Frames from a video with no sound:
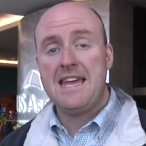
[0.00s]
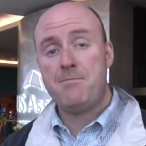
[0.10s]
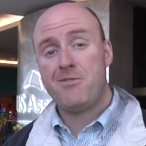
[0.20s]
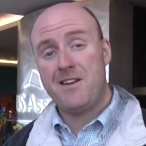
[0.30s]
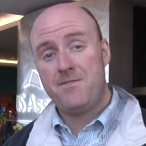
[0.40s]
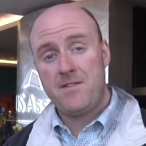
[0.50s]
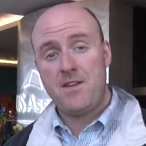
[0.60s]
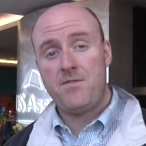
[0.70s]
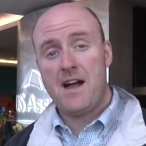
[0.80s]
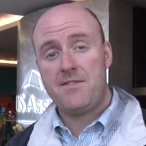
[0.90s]
He played
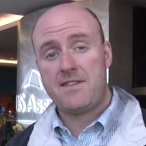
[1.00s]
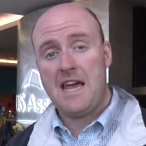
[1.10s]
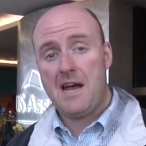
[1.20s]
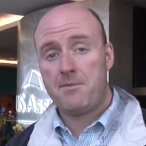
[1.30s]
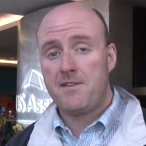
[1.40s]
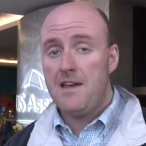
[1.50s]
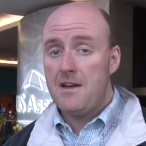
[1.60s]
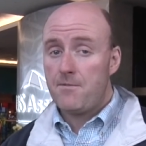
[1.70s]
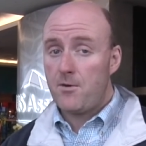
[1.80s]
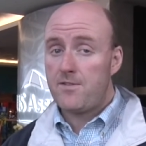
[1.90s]
55 snaps.
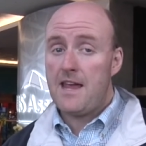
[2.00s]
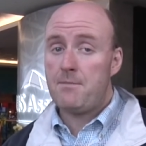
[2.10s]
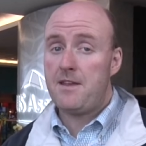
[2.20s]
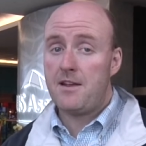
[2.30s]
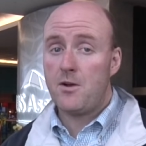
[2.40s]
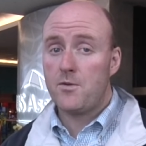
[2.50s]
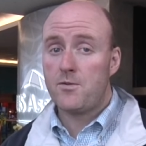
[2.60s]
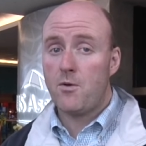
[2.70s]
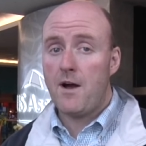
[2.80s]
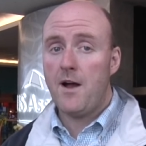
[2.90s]
First snap didn't go
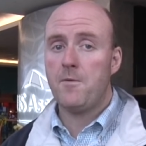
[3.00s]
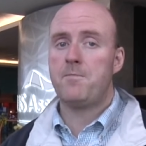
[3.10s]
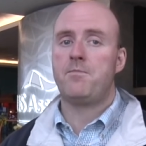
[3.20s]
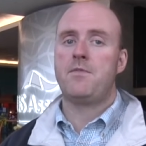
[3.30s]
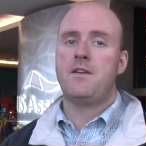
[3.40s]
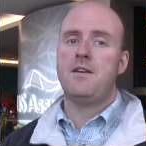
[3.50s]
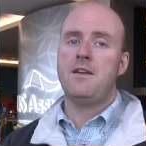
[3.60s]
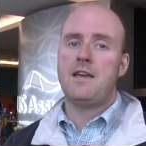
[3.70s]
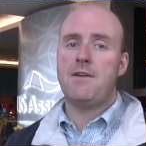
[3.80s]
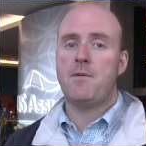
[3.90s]
so well.
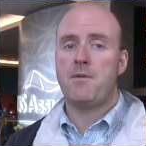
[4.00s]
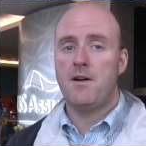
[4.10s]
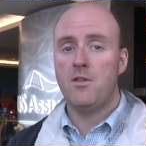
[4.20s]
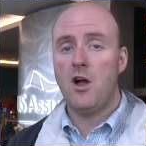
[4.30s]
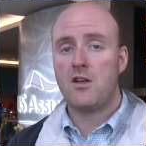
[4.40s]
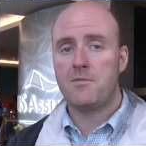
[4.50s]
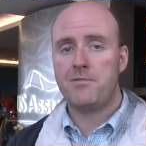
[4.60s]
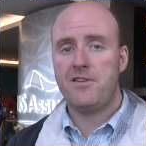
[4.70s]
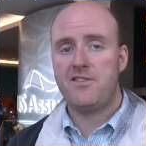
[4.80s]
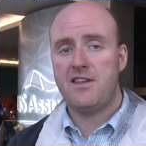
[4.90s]
Gave up a long
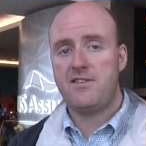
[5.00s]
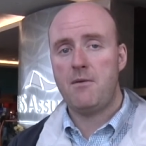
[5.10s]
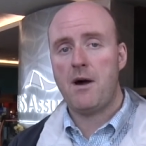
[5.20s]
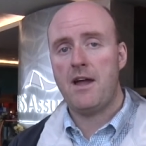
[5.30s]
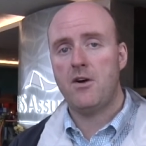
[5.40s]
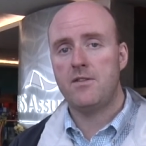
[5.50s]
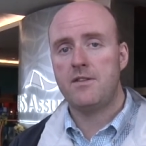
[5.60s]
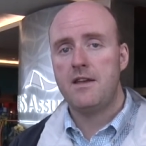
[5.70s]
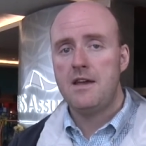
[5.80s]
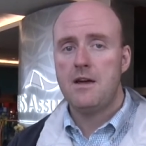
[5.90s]
completion to T.Y. Hilton,
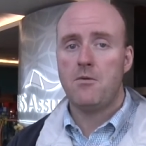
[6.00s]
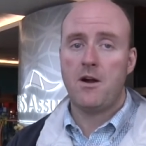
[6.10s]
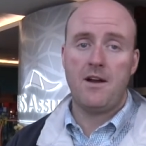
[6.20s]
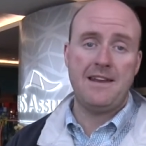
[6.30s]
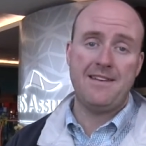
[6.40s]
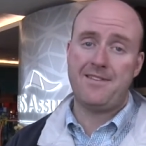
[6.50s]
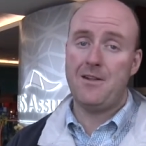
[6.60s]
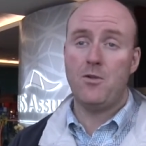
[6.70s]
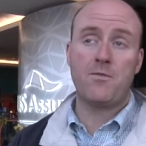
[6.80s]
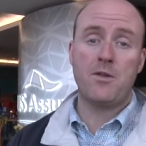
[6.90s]
where he just
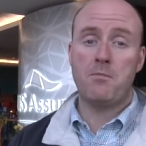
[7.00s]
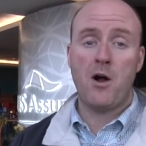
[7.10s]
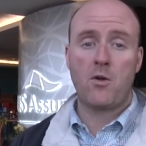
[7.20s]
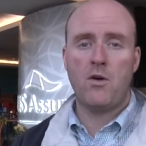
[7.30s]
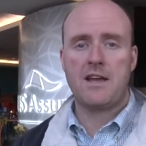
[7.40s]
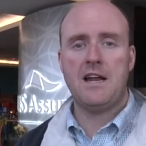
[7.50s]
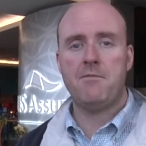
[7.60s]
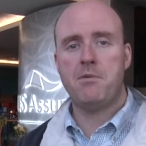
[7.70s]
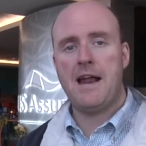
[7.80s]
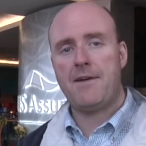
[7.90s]
didn't look for the ball quick
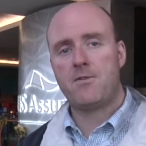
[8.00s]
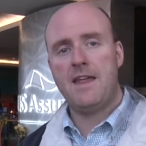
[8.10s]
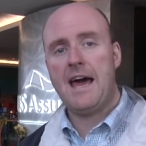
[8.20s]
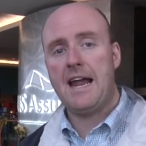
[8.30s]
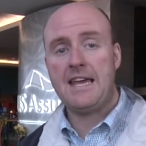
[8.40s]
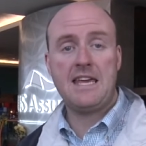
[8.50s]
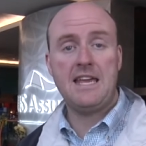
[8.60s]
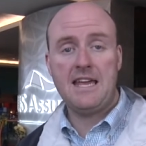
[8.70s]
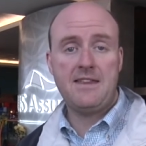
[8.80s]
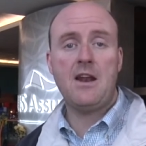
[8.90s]
enough. But after that, I
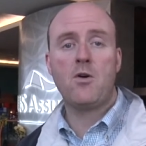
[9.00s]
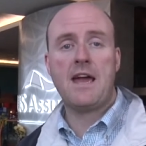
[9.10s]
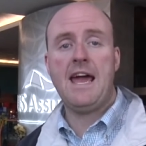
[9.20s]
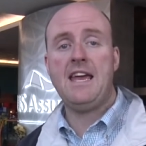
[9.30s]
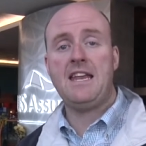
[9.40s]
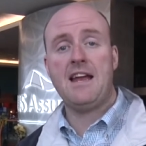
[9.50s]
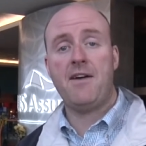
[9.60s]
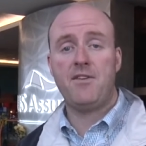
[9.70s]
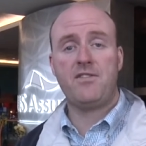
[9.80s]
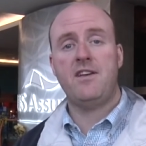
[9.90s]
think he, he did okay, and he
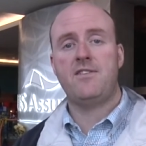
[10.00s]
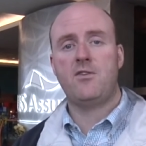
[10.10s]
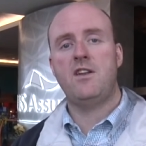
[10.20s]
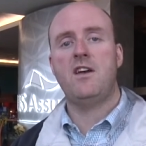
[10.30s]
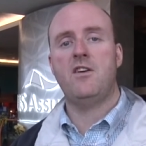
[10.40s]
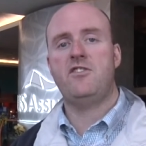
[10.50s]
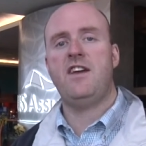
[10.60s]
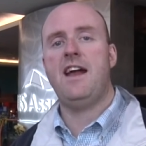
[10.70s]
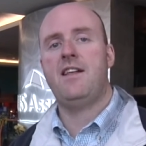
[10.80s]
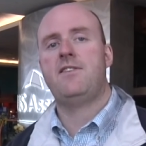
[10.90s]
obviously has earned another
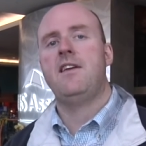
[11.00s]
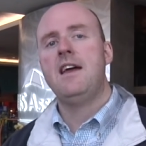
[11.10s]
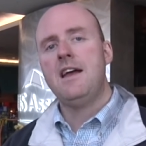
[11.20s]
chance.